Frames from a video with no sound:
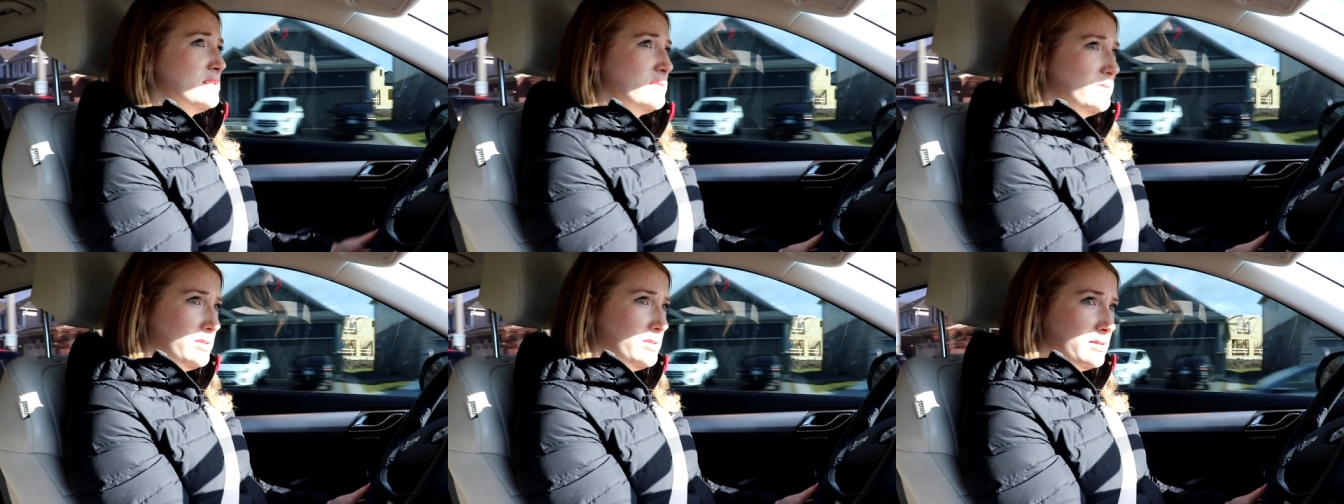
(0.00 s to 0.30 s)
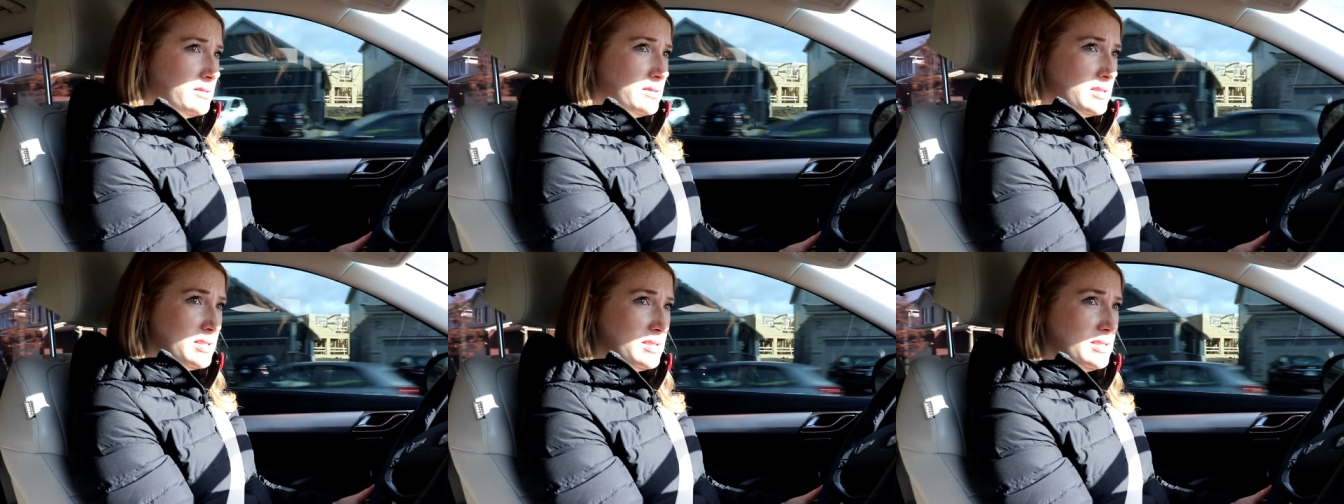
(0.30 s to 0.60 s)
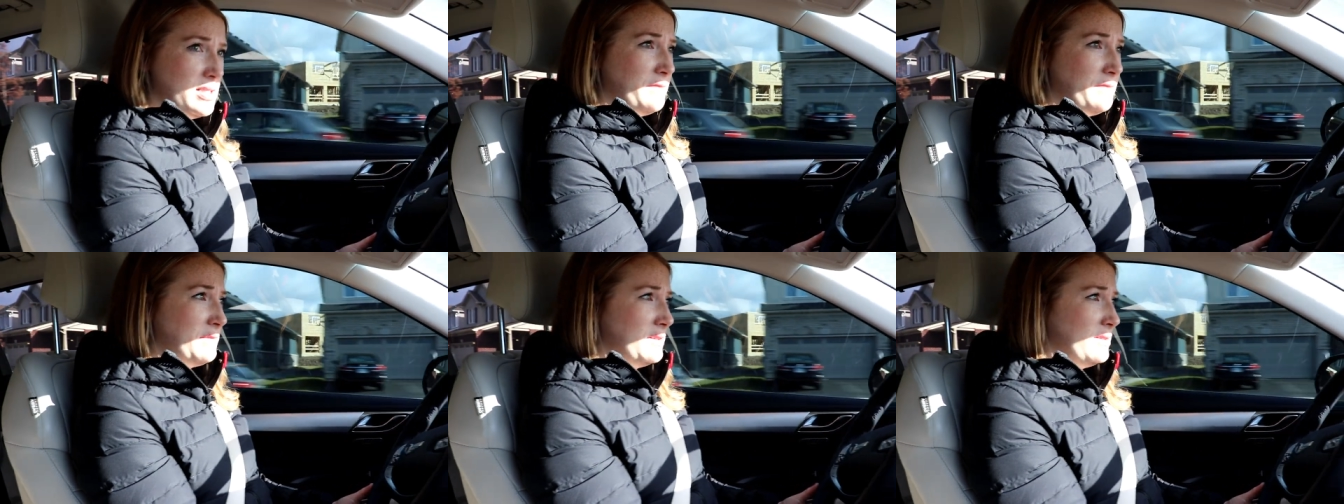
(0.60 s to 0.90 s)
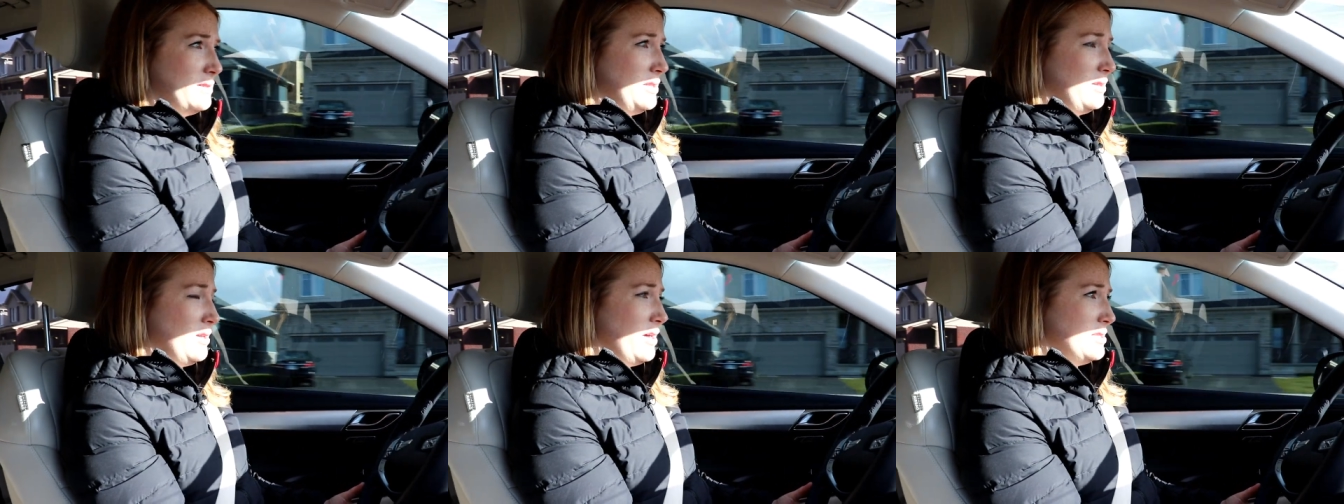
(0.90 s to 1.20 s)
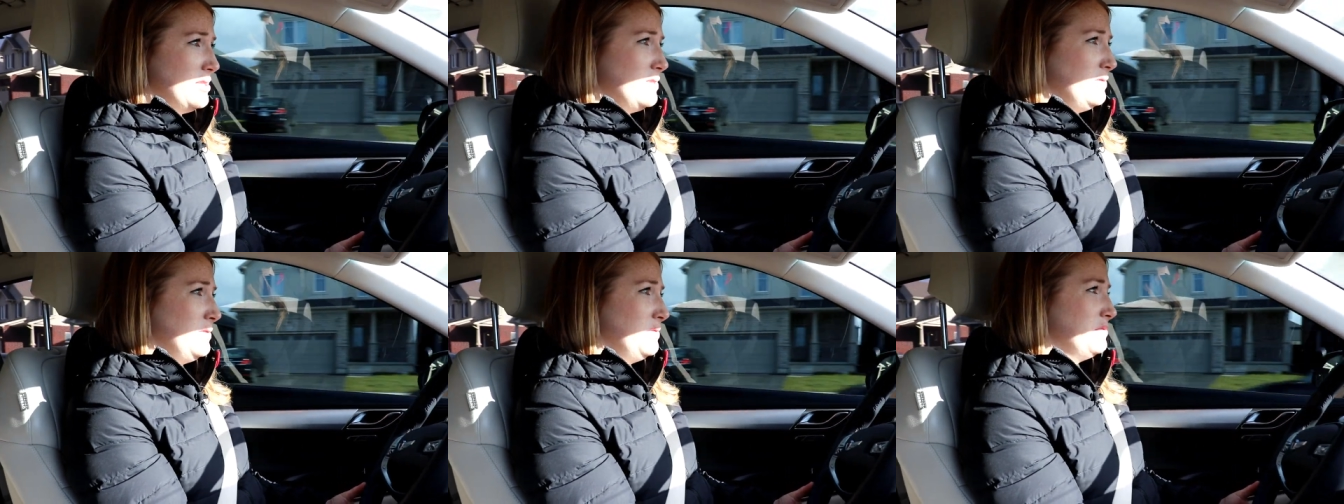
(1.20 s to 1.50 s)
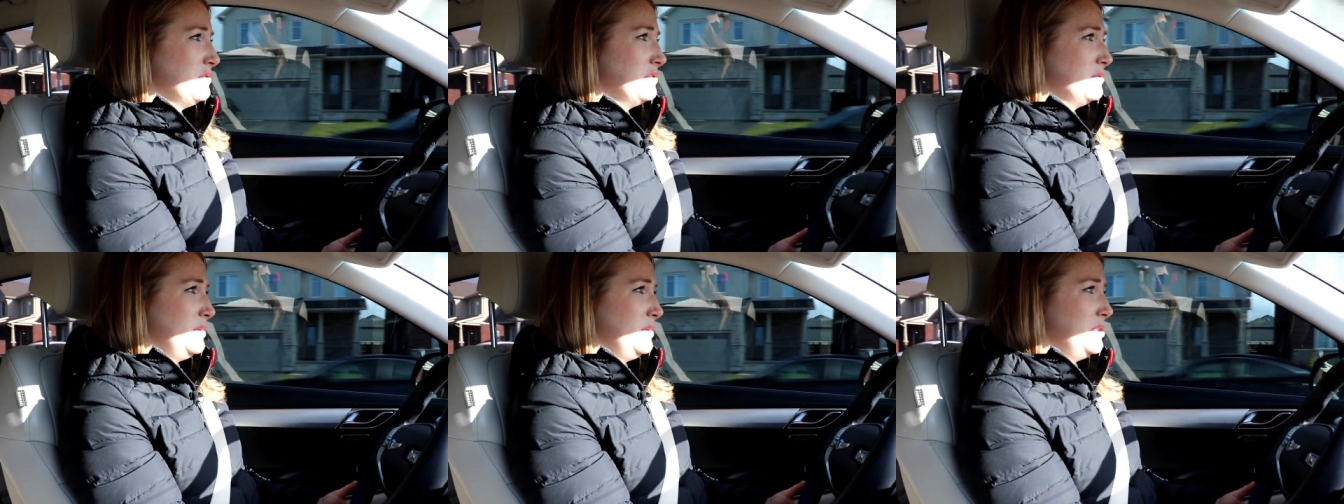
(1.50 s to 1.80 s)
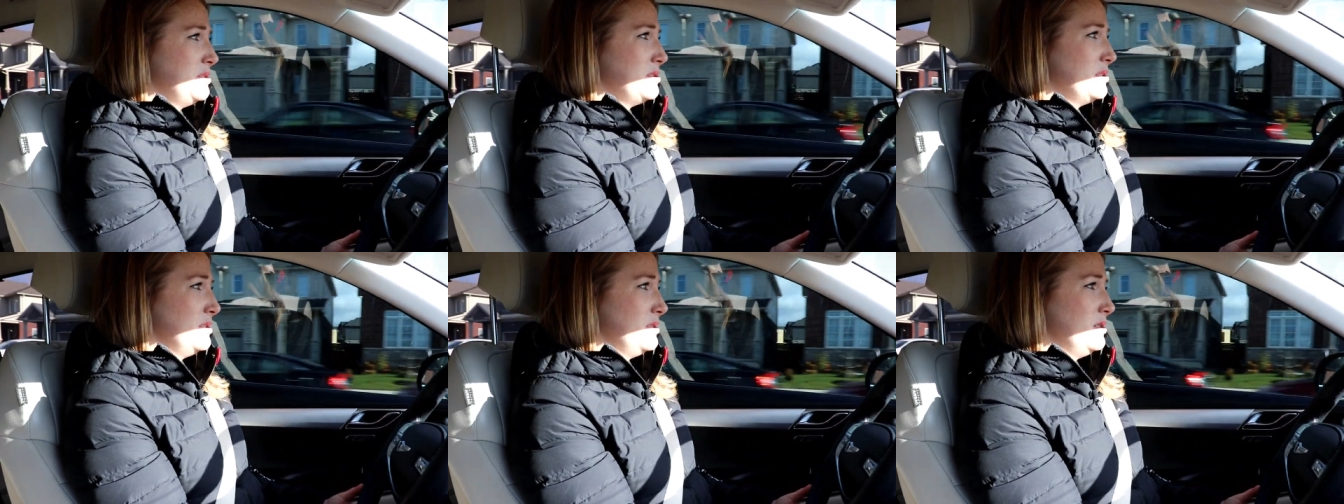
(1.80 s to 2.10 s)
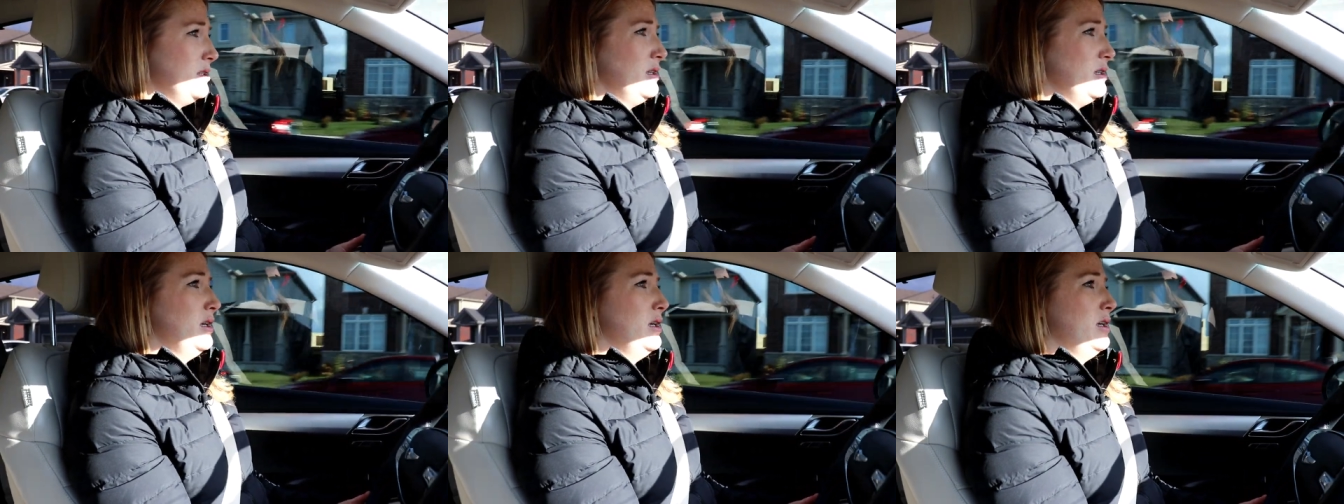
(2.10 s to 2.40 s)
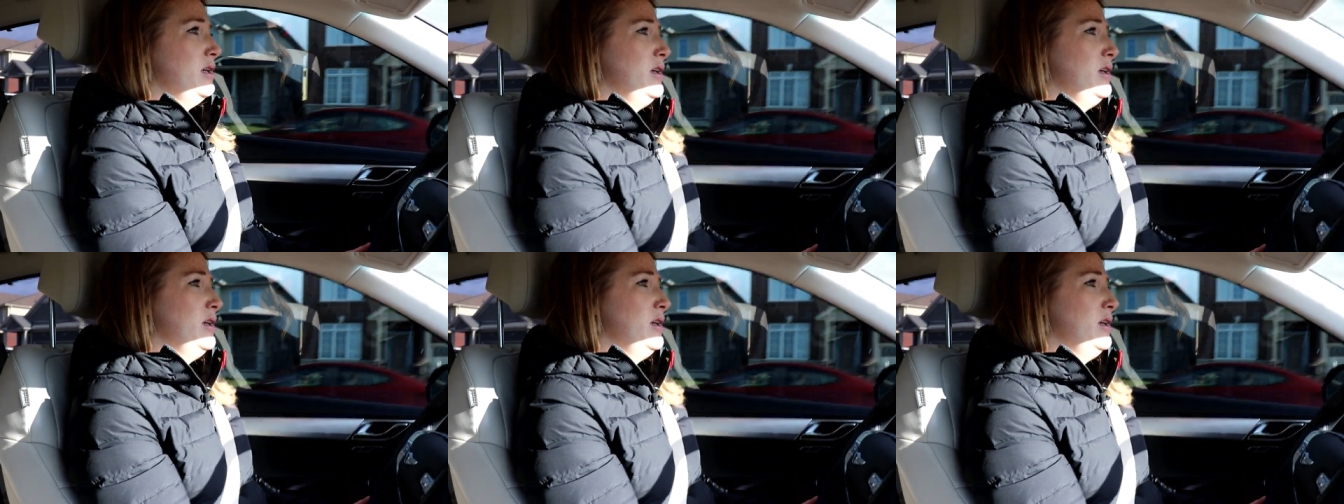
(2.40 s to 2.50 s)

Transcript: so there's definitely lots of information